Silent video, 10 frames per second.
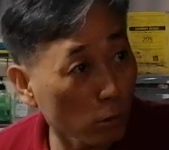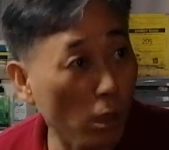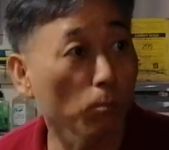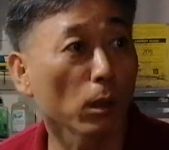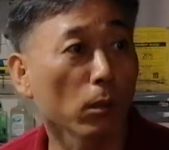
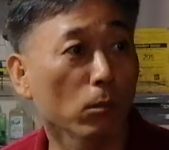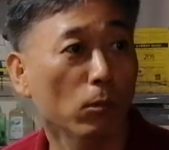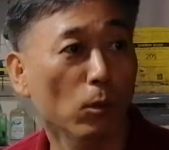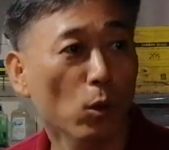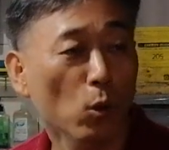Same
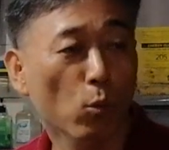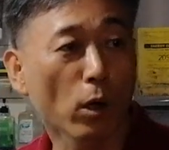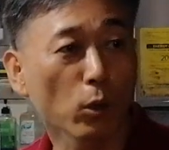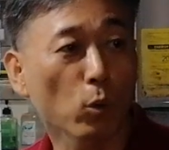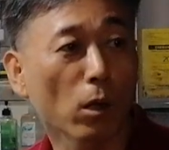thing.
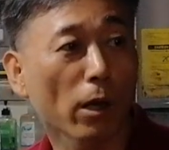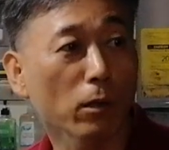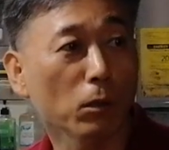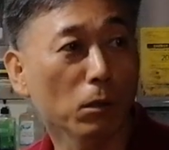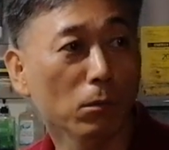Why you all
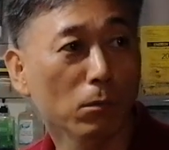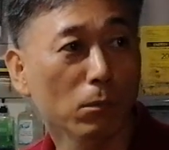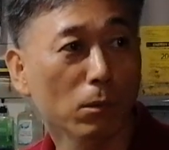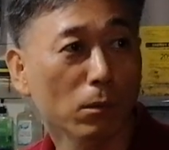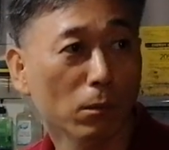anger?
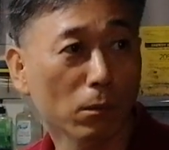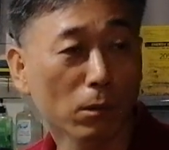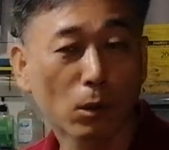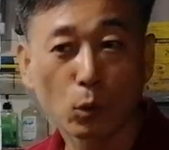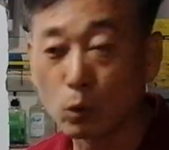
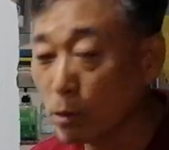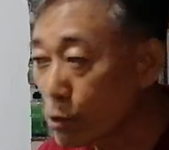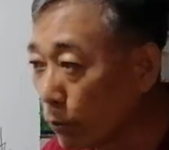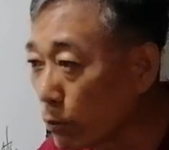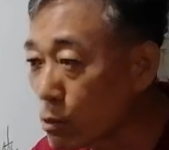You
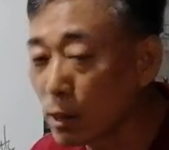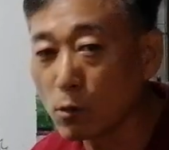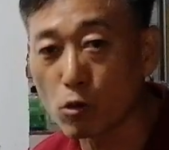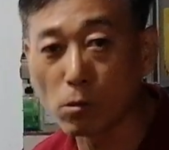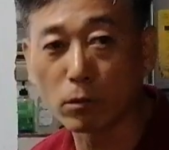must
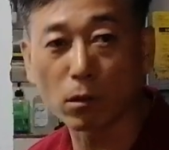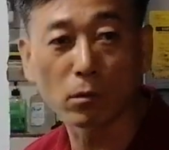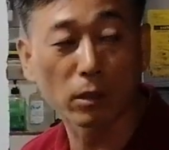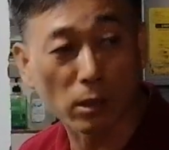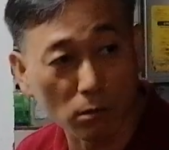understand
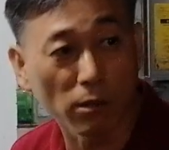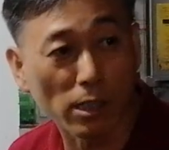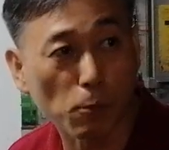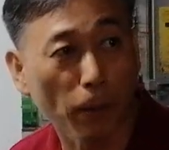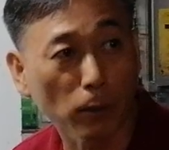children didn't
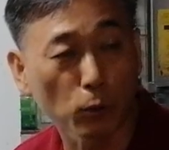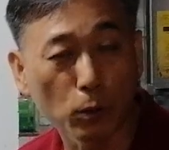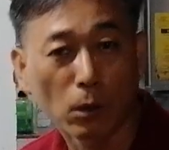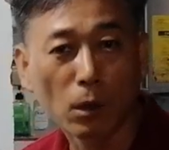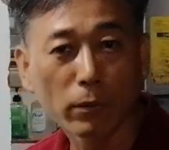respect
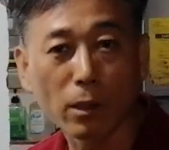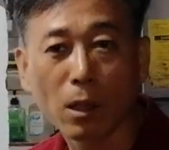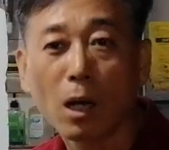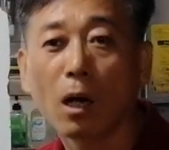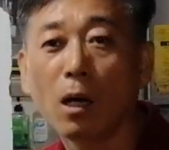you.
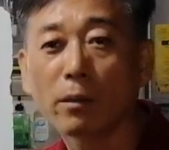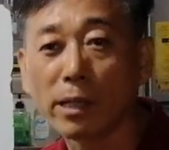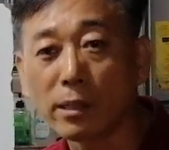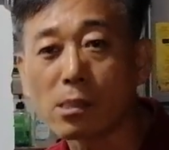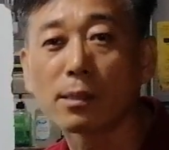Then,
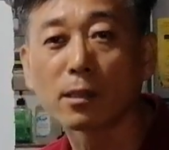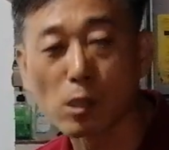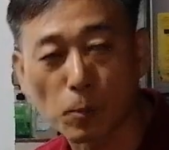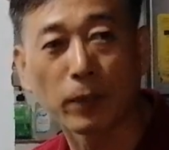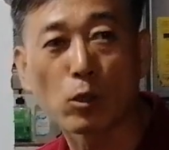that is
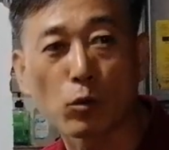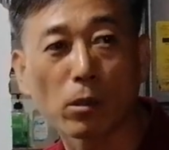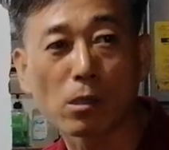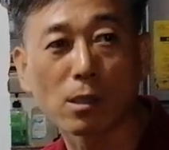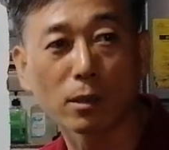the
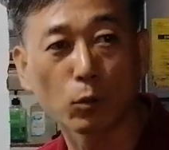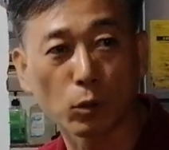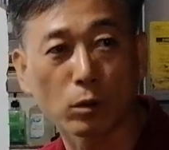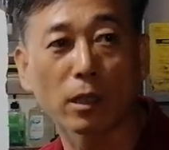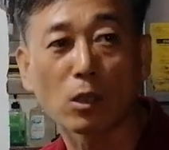spiritual
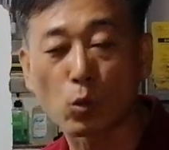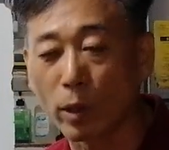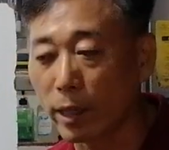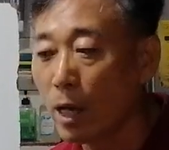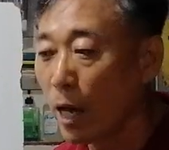status. That's
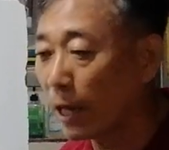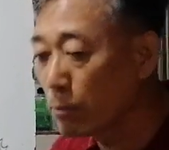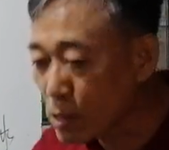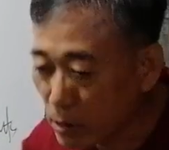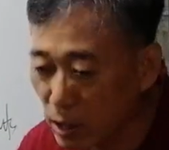why I
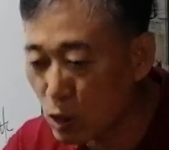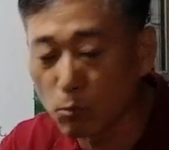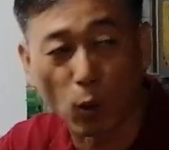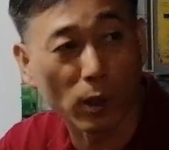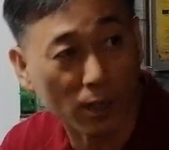must teach
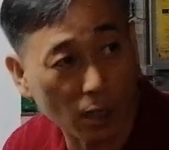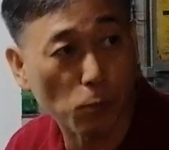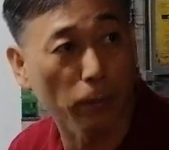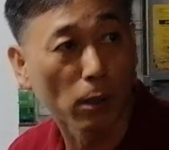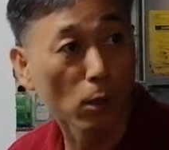more
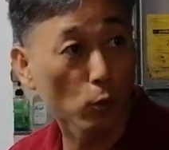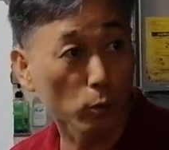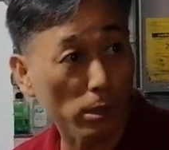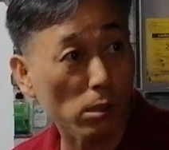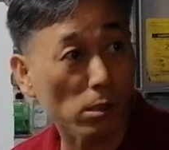gospel.
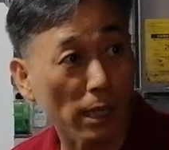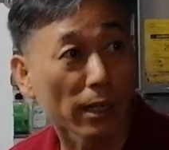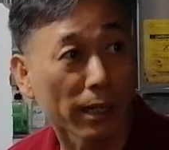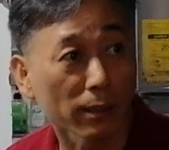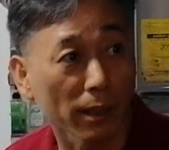You must
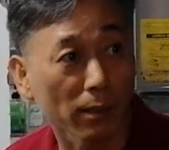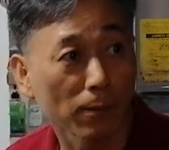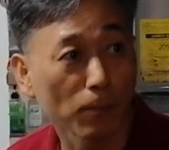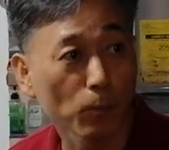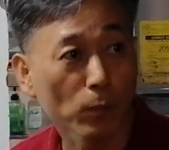say like that.